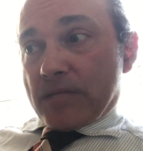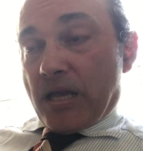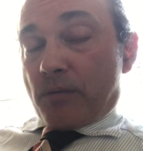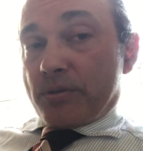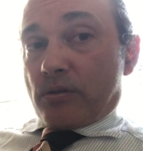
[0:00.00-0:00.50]

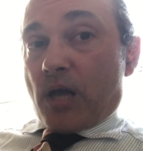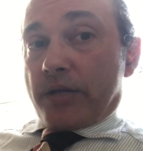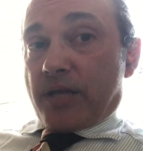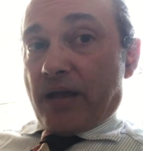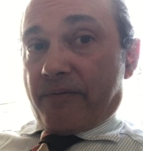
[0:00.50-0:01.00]
helps a
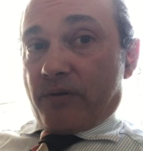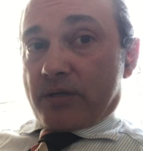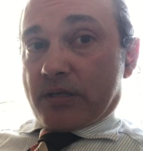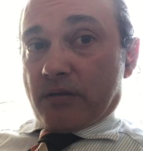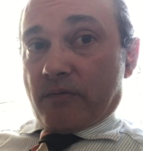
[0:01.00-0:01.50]
lot to have,
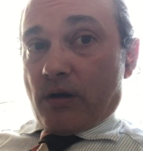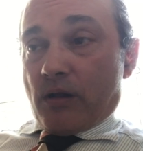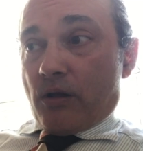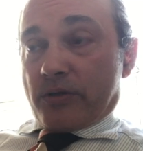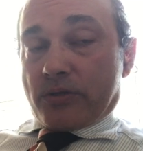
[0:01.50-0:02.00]
first of
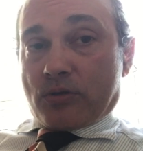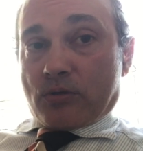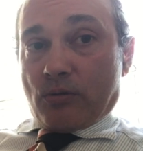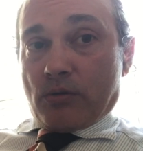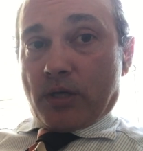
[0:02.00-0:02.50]
all the
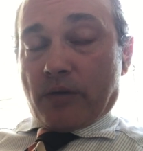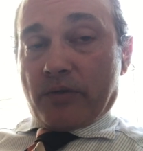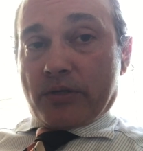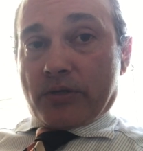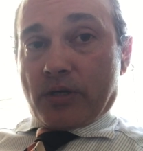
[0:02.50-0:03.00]
schooling of
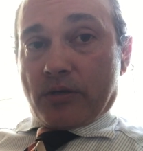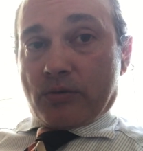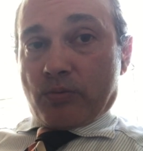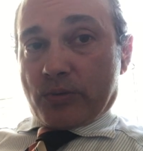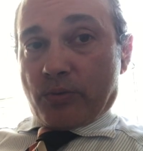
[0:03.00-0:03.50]
these
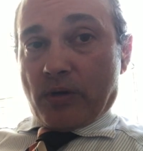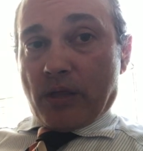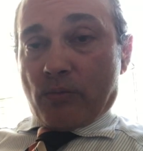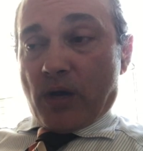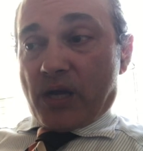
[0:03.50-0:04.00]
things, which would
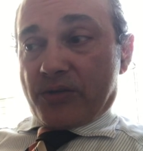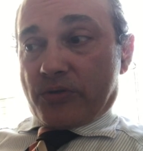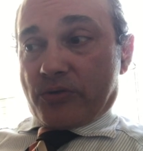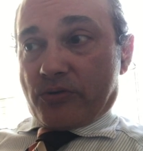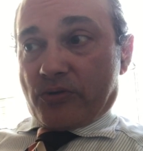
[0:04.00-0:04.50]

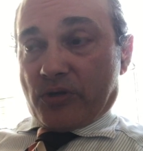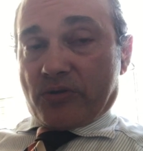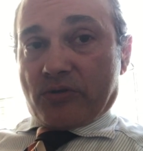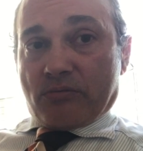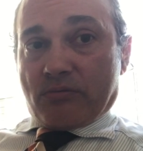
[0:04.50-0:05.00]
otherwise
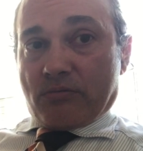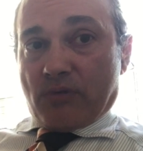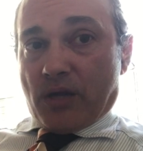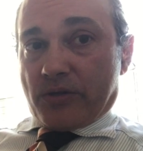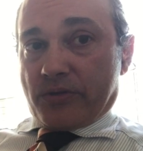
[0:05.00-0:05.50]
just
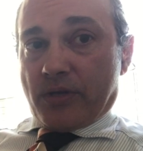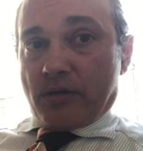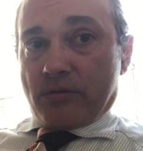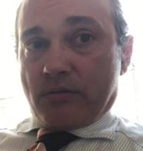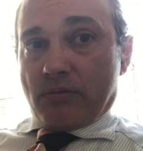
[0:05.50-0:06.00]
not
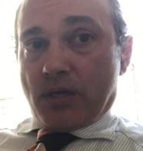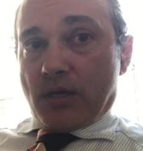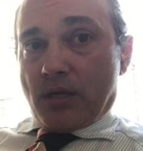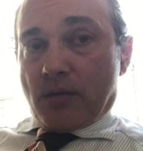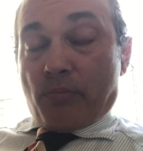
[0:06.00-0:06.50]
exist.
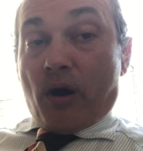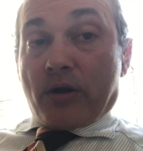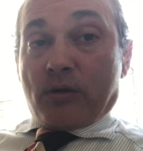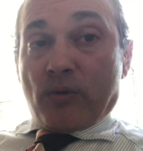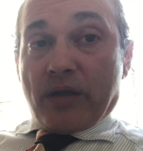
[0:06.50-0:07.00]

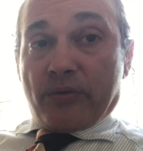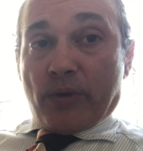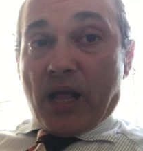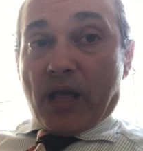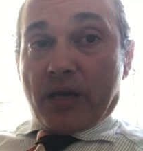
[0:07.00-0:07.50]
Particle wave
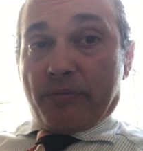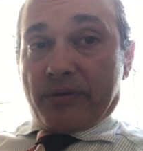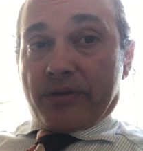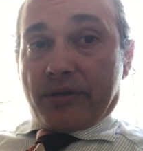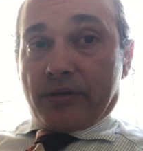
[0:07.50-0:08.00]
duality,
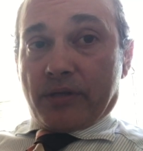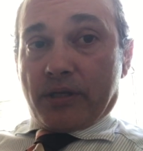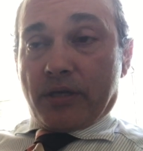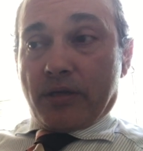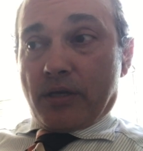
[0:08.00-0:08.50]
particularly.